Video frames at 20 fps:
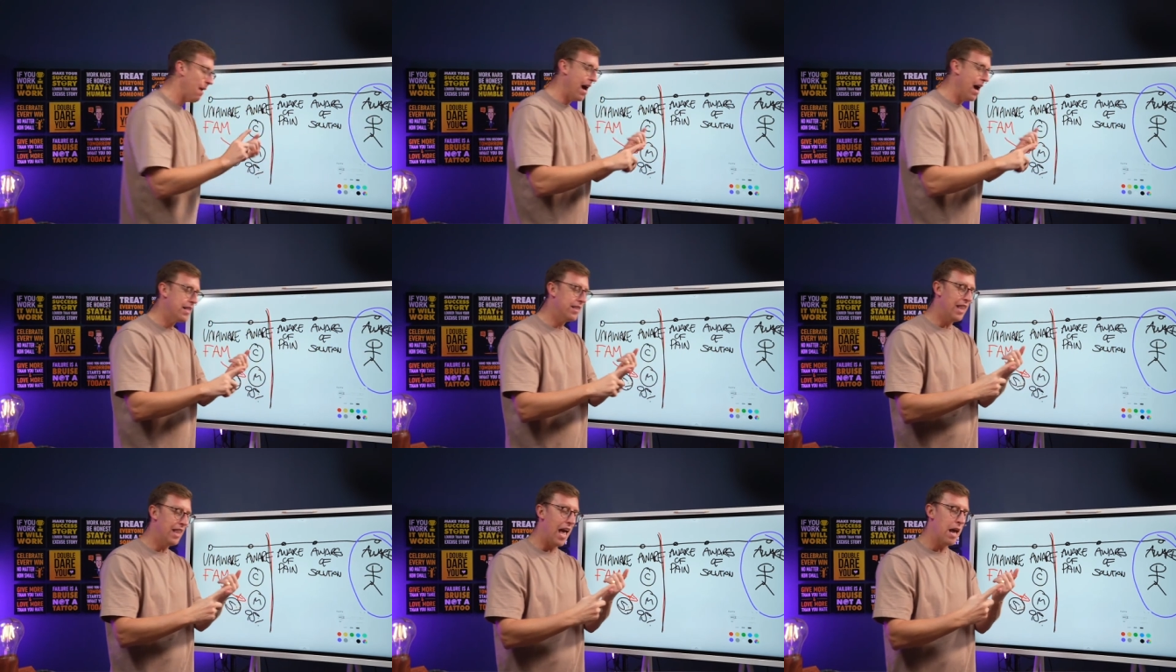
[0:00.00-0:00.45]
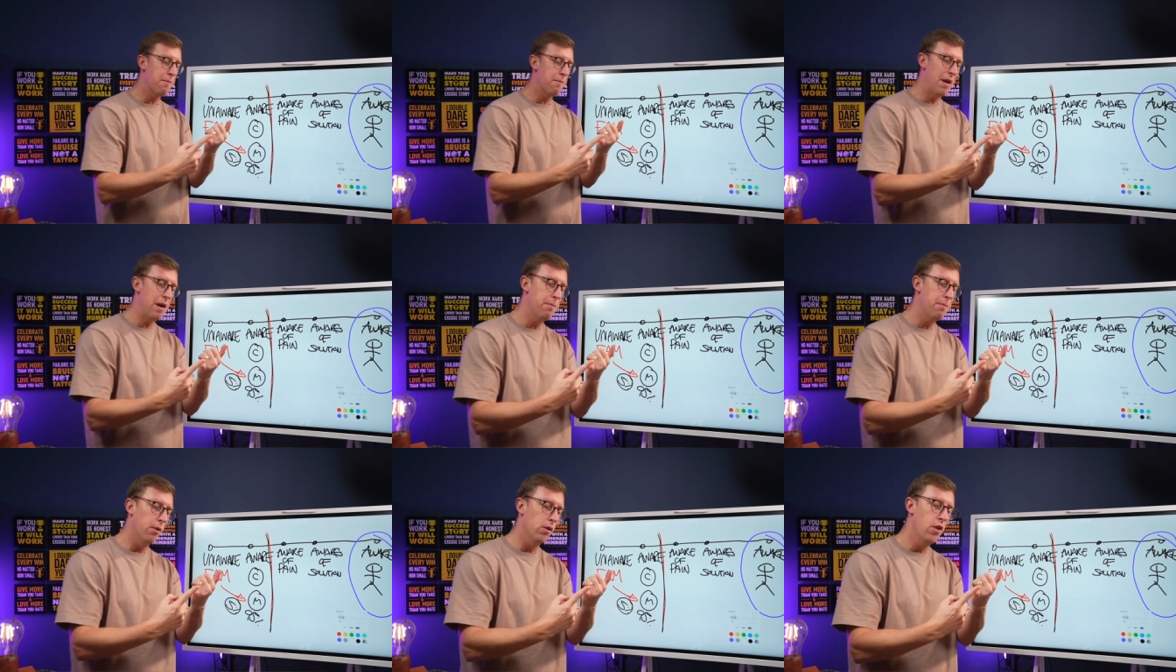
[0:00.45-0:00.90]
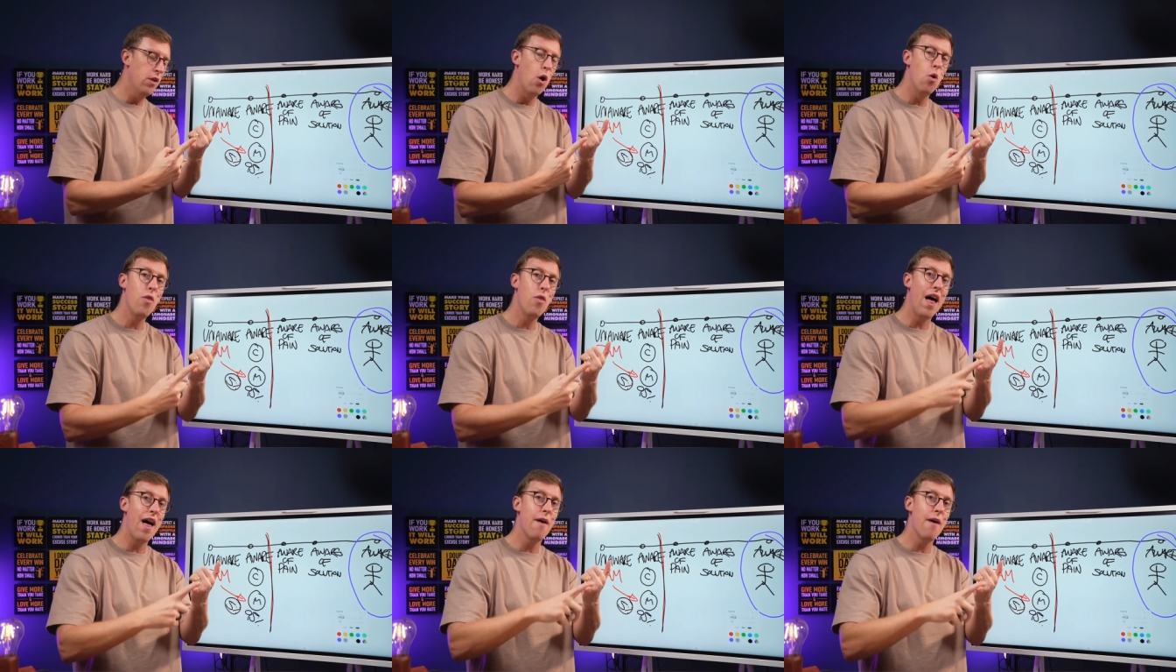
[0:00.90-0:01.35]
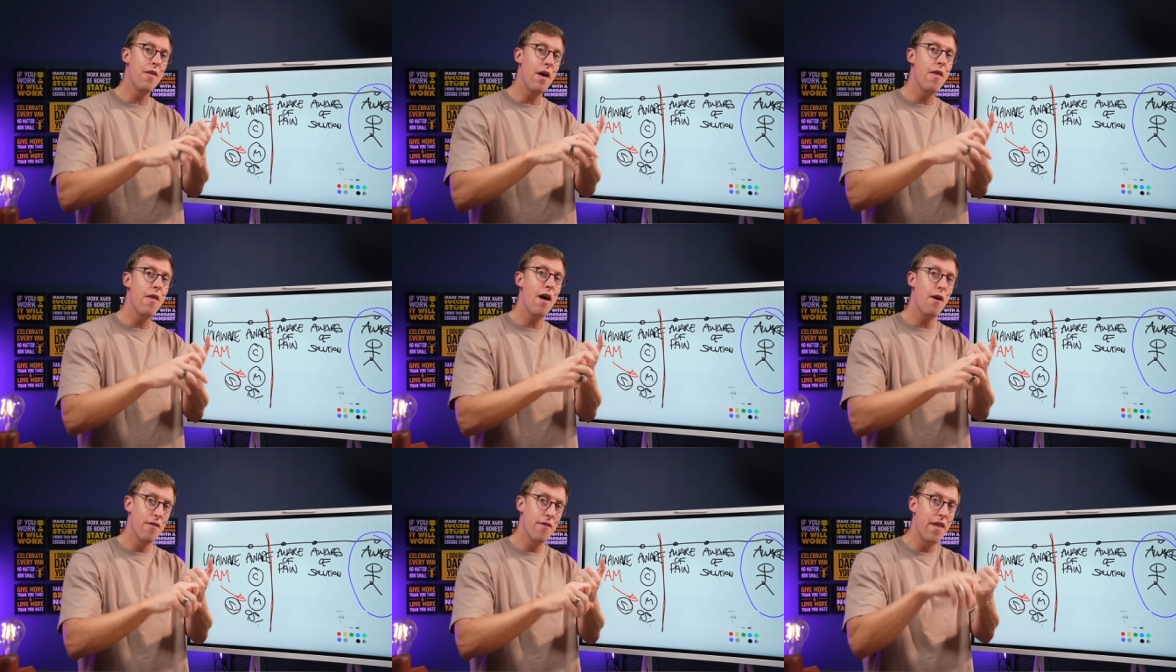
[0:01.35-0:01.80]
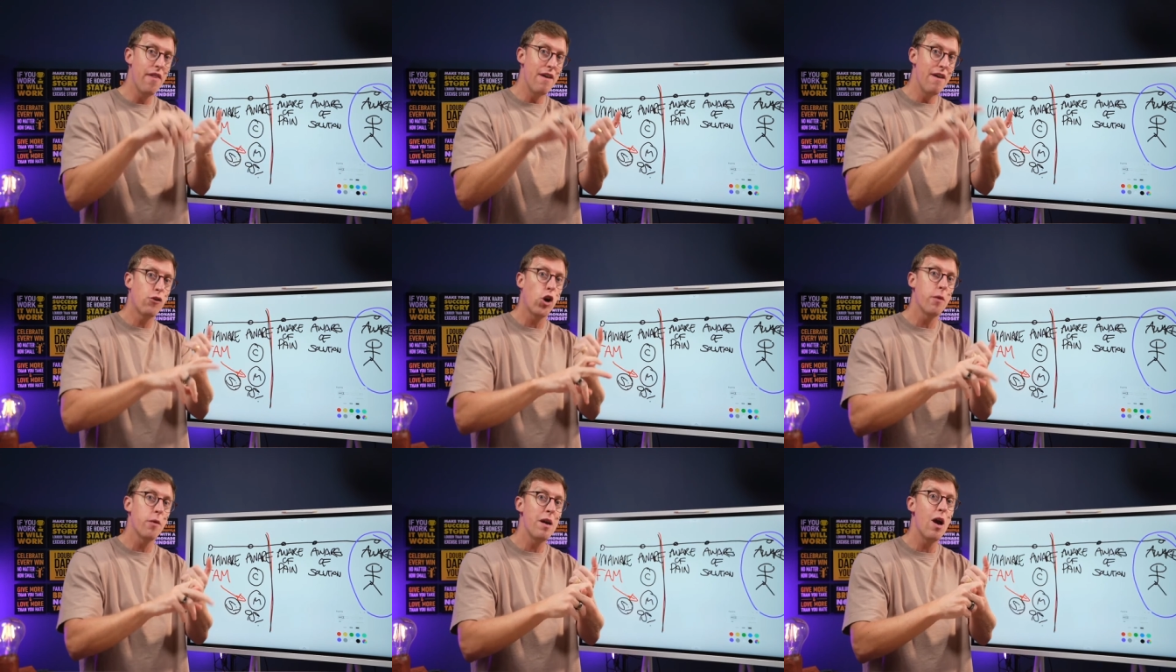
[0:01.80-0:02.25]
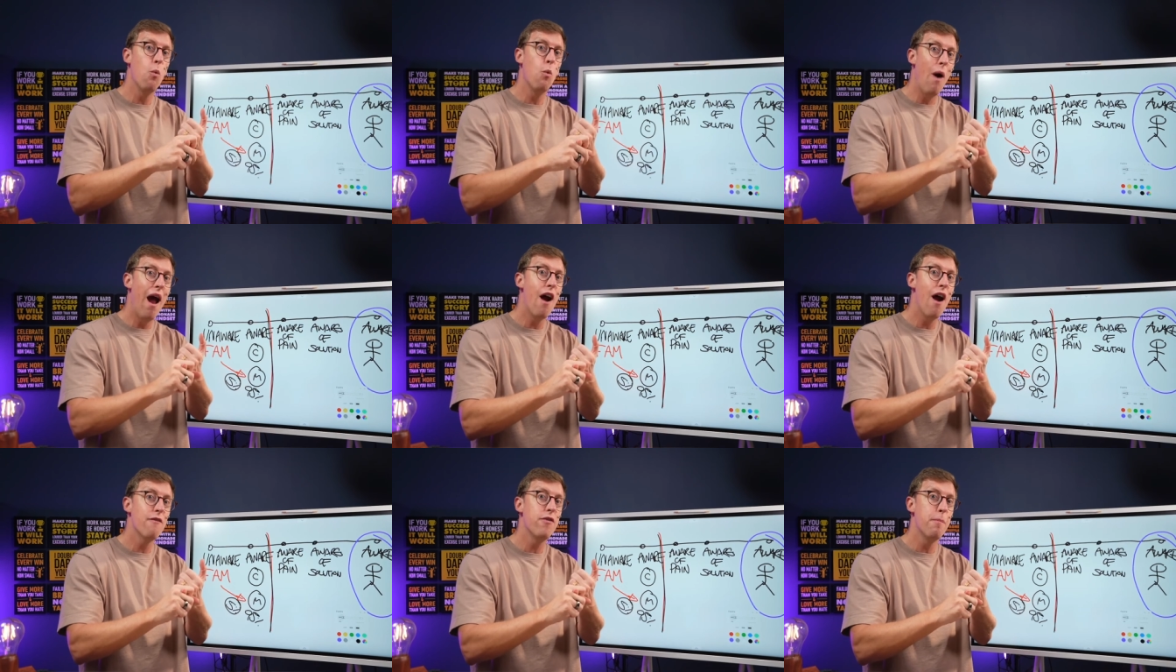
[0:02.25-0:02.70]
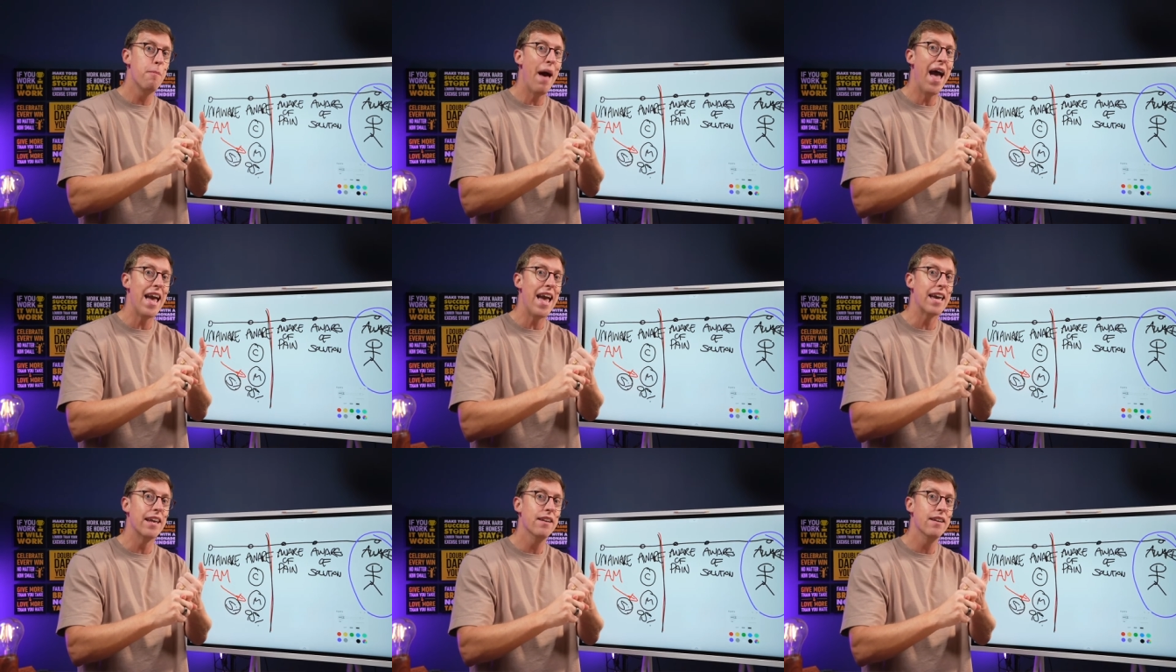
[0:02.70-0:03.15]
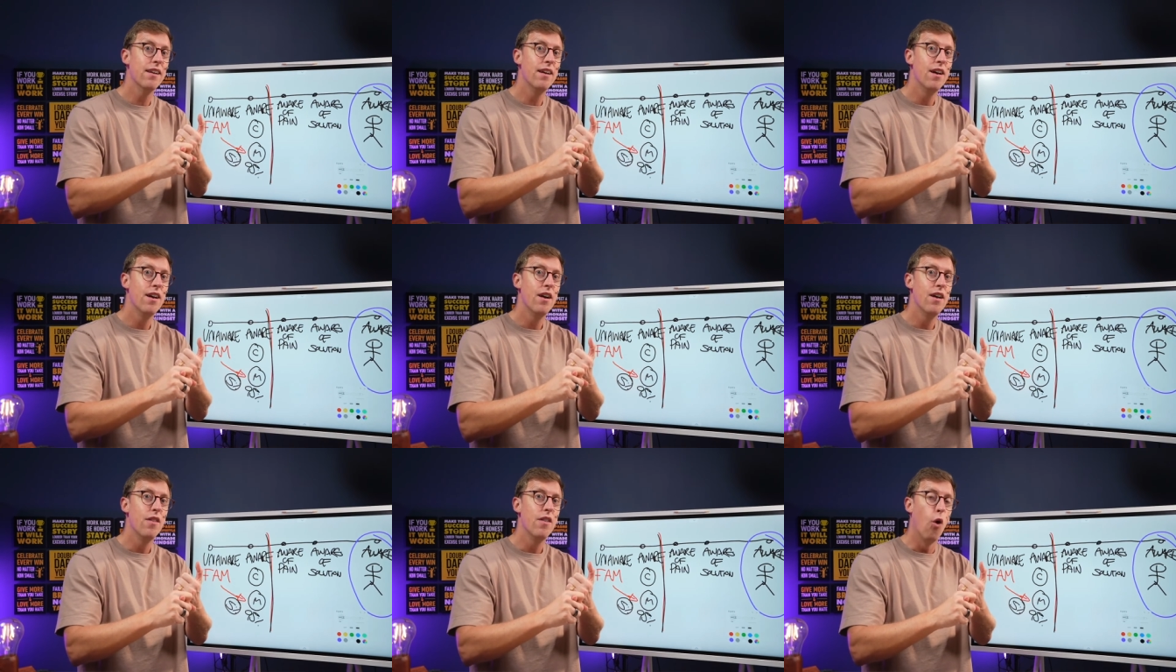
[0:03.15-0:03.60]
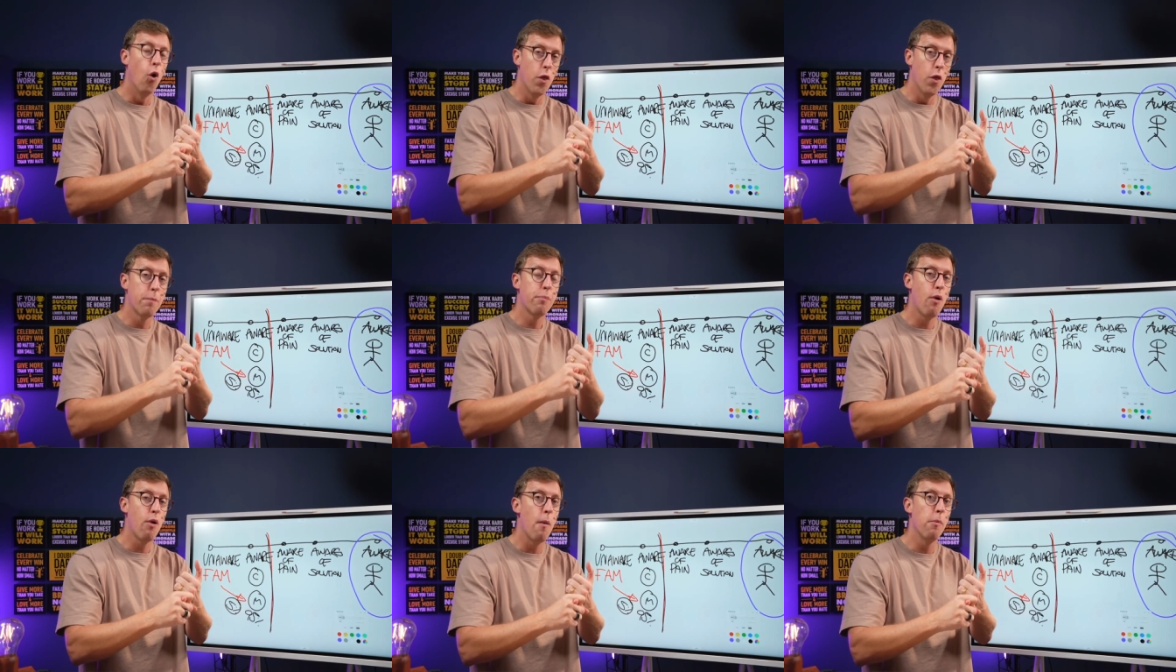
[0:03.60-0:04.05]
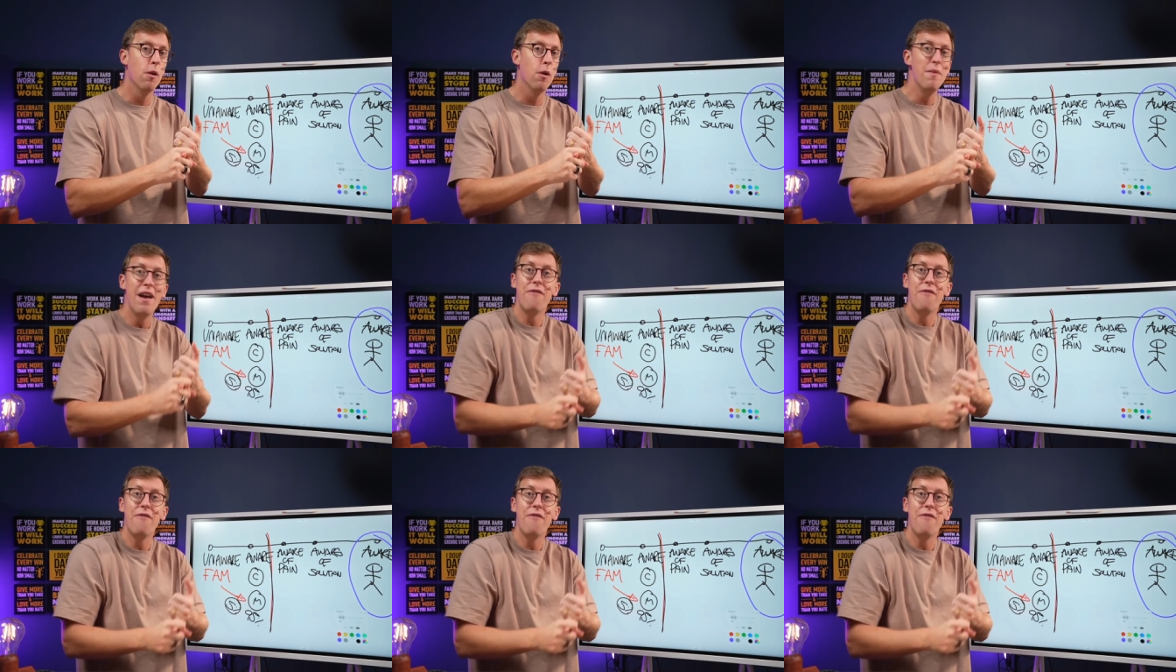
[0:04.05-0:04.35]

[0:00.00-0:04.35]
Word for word: I letting people know that, that, that they've got to be aware of the pain or the problem?